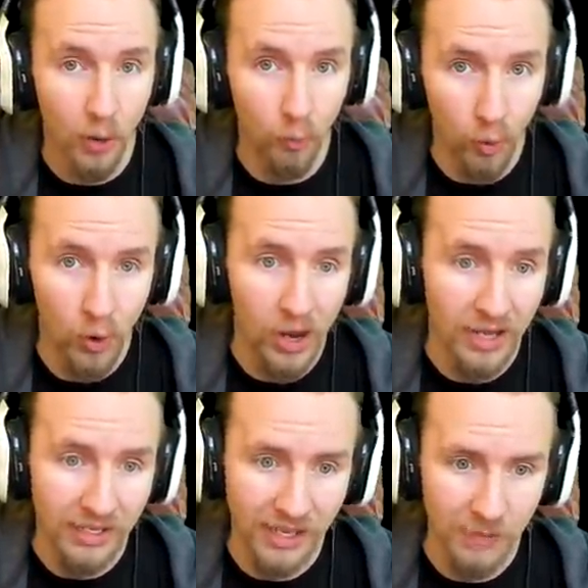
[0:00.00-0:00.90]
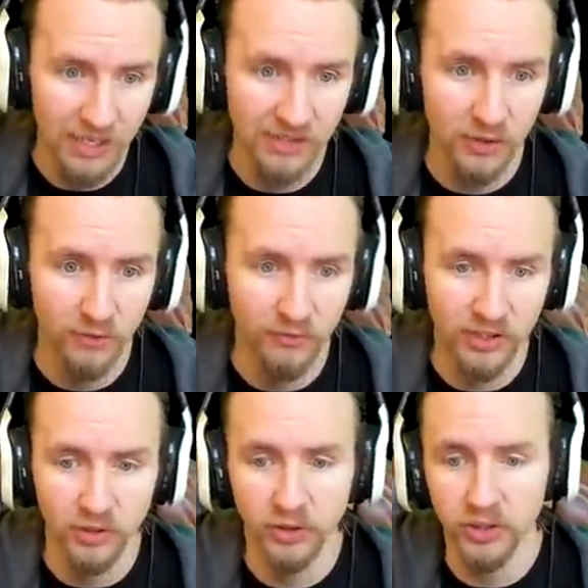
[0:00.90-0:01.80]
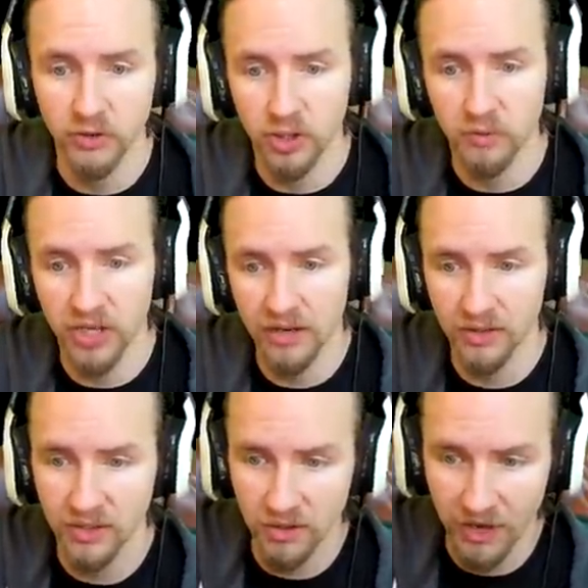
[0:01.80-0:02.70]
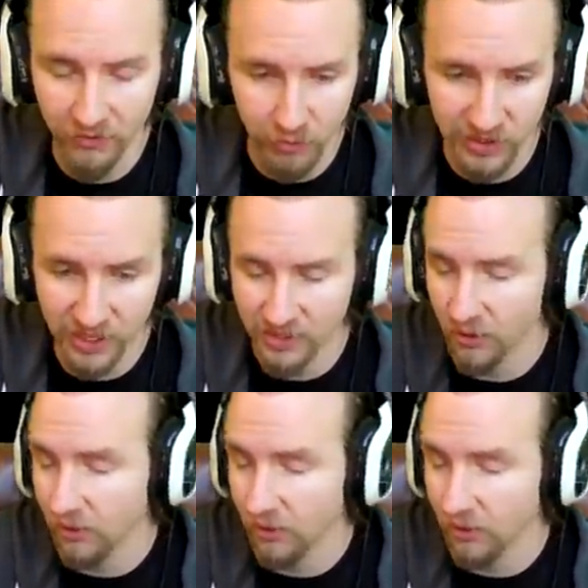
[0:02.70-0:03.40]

Wargaming's official YouTube channel, so you don't have a potato